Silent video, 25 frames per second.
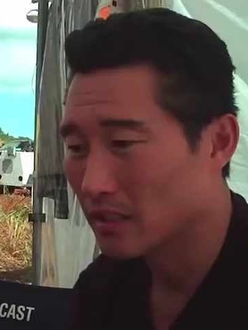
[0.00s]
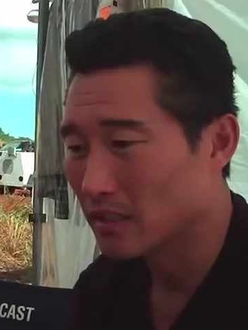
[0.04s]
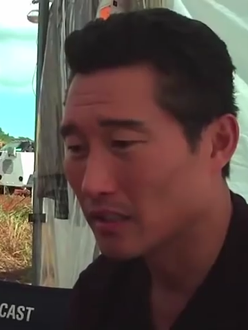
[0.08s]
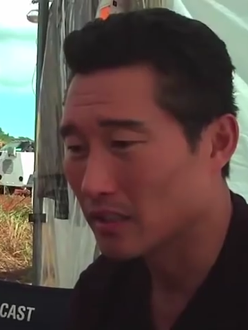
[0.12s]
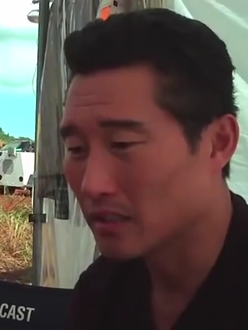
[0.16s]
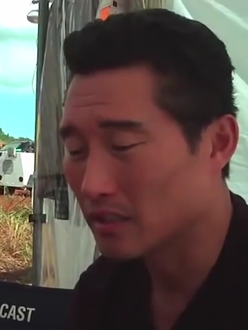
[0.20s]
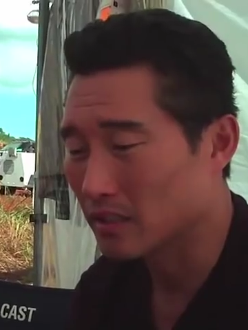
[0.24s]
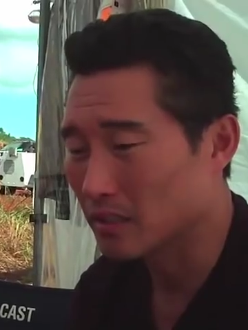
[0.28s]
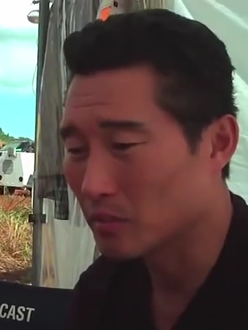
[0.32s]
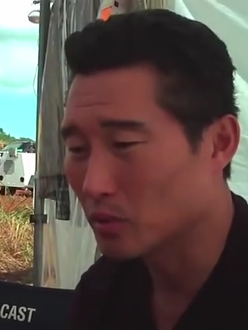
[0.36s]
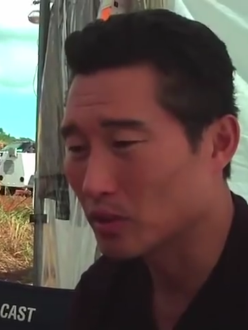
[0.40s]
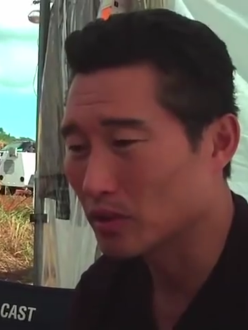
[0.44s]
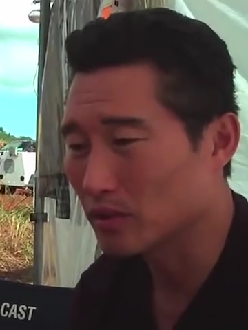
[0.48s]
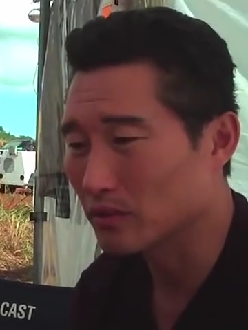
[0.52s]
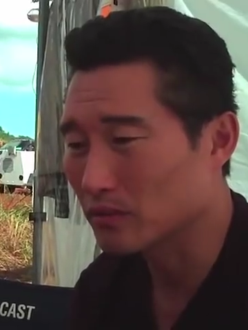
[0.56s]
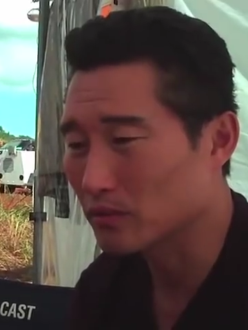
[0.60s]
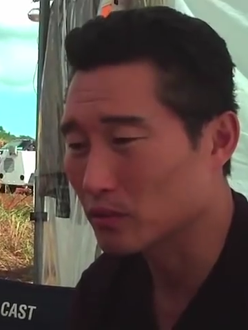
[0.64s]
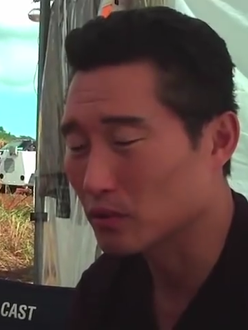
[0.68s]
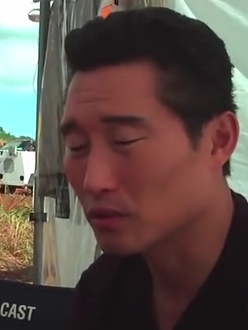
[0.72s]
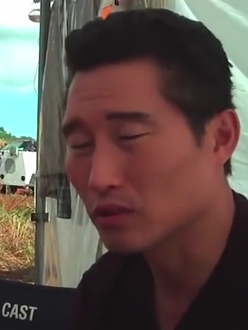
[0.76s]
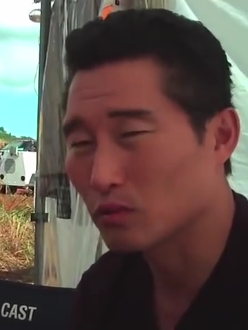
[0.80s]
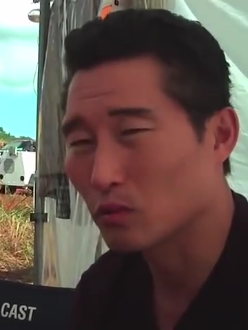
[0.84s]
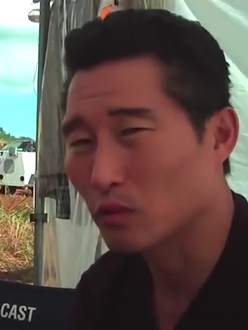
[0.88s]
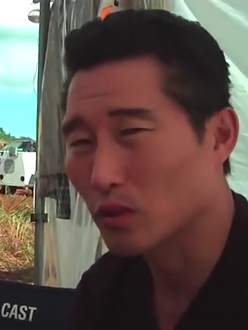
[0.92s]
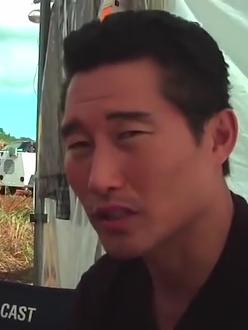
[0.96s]
uh, am looking
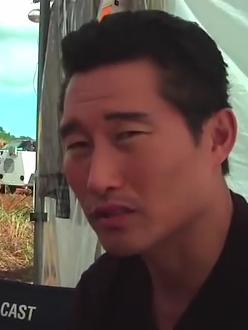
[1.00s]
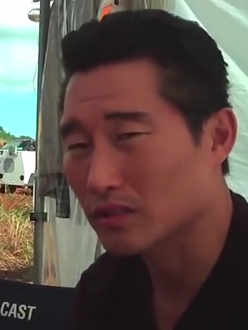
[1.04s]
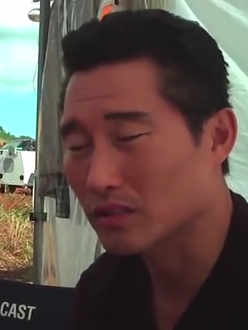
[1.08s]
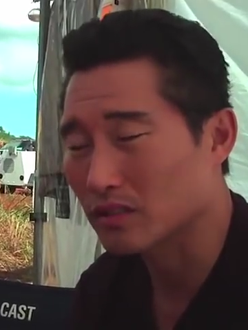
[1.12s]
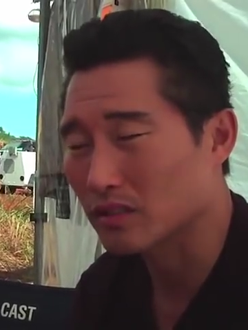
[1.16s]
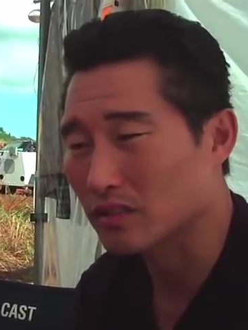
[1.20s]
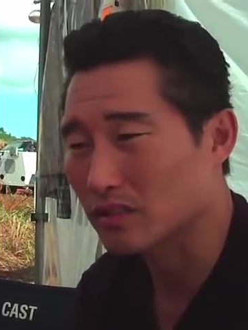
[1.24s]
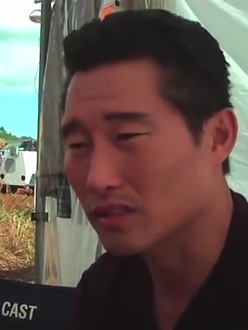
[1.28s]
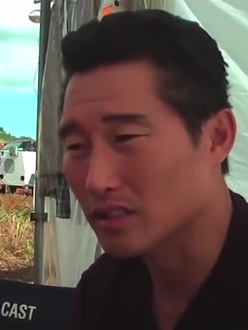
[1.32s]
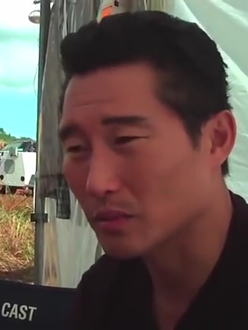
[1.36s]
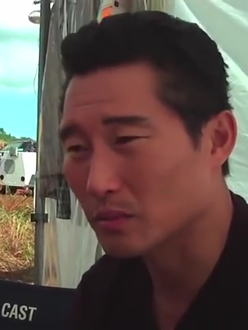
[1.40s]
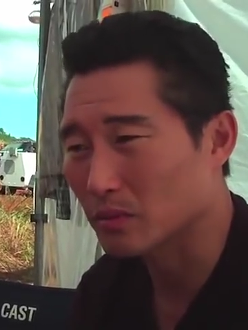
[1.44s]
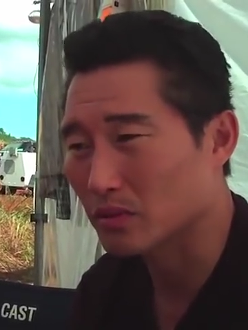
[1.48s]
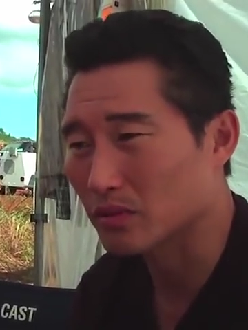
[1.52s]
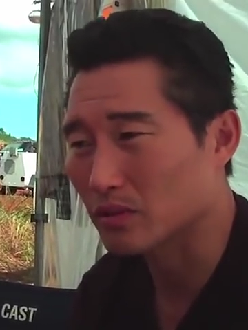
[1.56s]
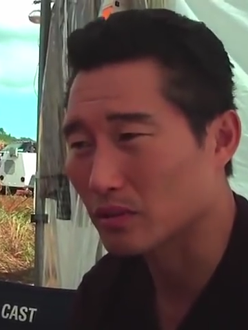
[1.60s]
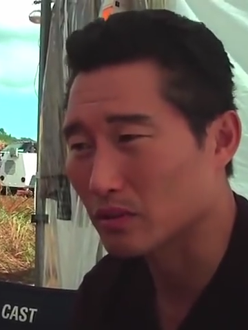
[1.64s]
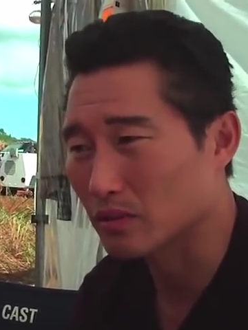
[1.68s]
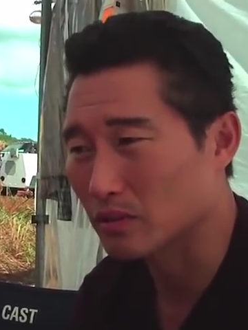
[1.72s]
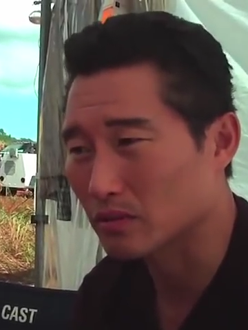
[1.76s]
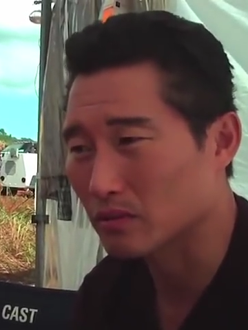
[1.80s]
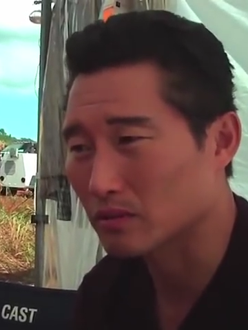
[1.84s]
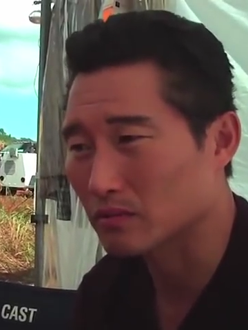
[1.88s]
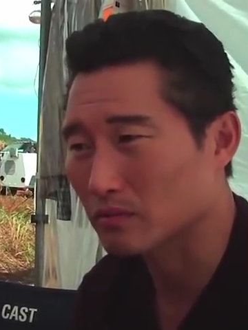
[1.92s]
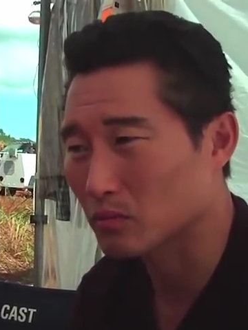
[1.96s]
forward to watching this
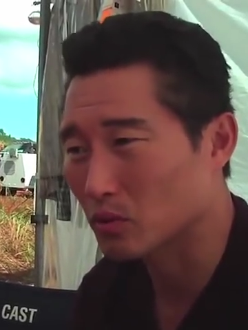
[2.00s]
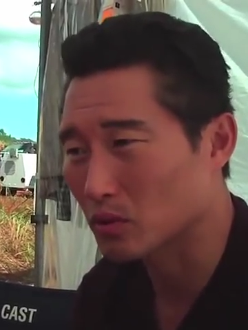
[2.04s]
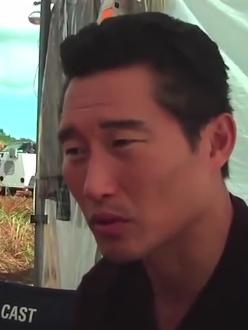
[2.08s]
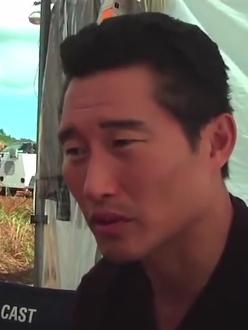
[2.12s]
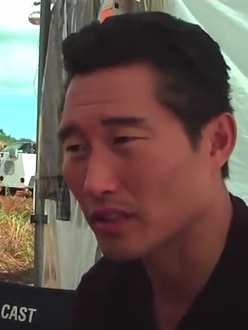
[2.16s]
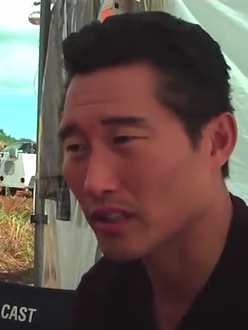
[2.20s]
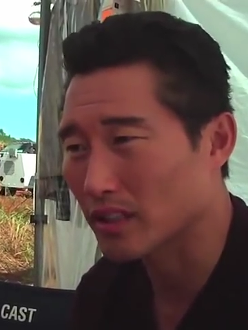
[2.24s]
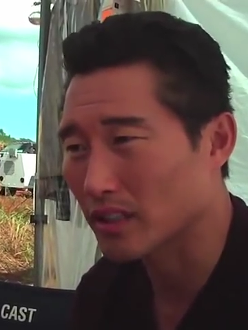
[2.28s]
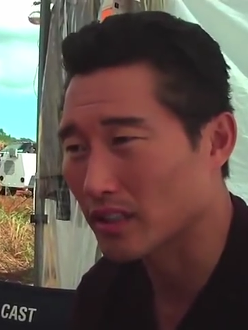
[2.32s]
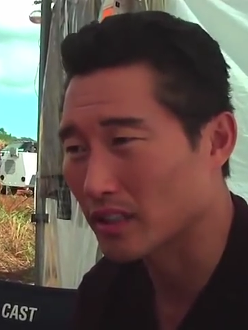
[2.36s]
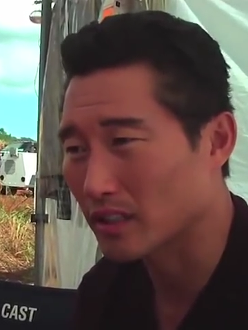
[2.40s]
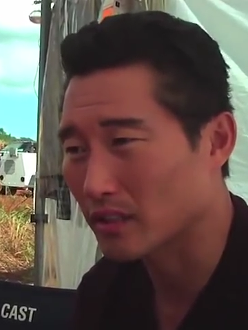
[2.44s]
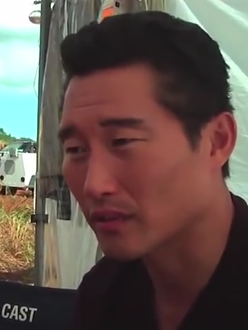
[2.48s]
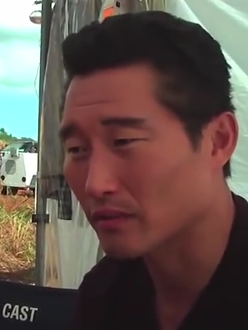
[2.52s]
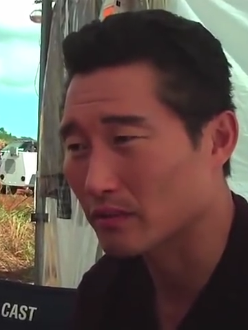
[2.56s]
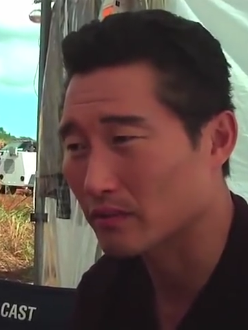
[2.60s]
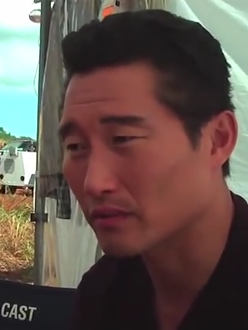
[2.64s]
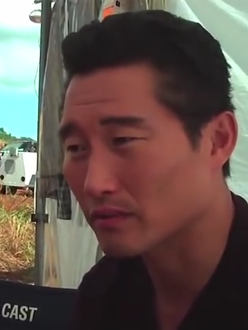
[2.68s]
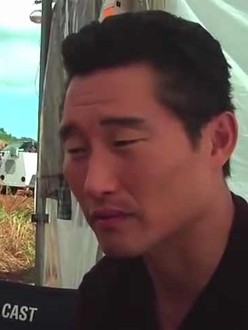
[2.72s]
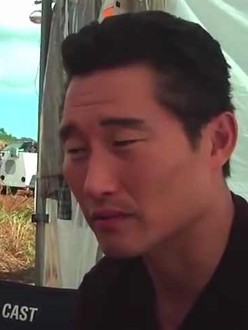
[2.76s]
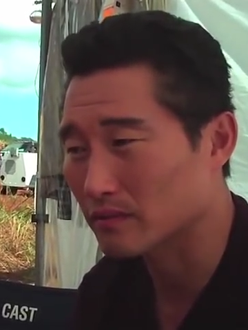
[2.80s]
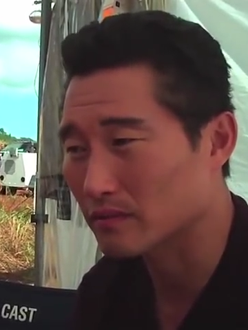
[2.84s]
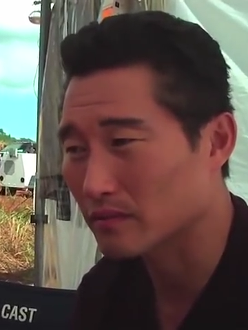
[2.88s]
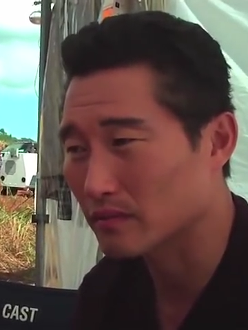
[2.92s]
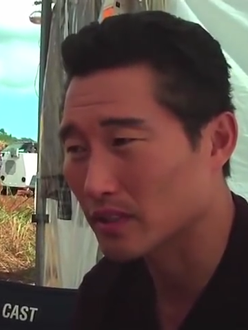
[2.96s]
episode more than I have
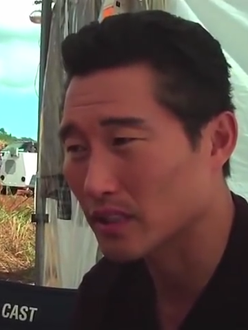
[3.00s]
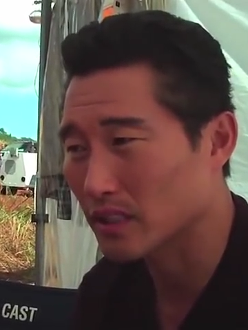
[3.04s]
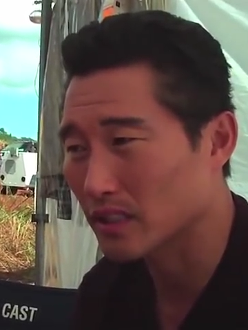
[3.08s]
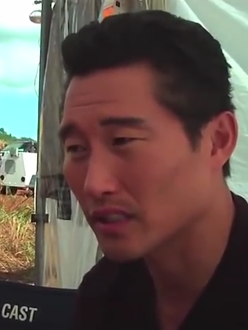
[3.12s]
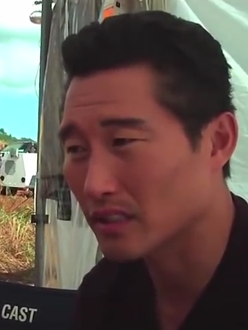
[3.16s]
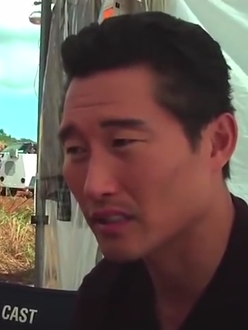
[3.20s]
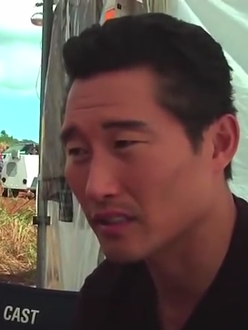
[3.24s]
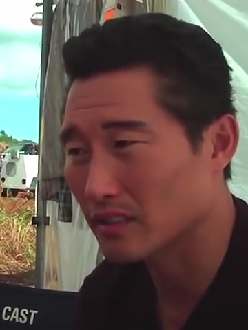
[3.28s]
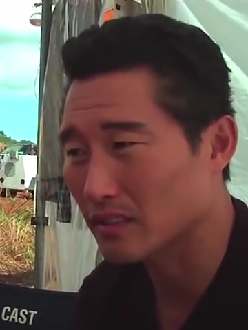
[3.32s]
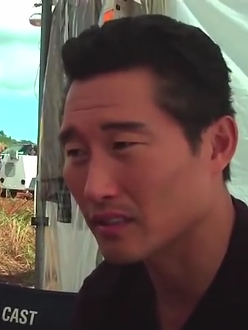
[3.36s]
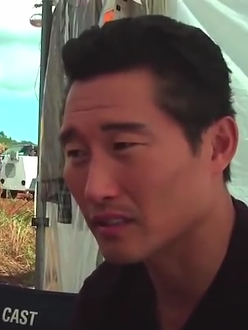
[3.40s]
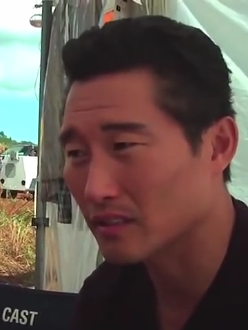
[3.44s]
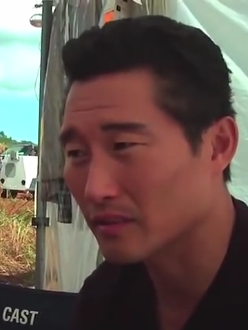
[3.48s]
uh,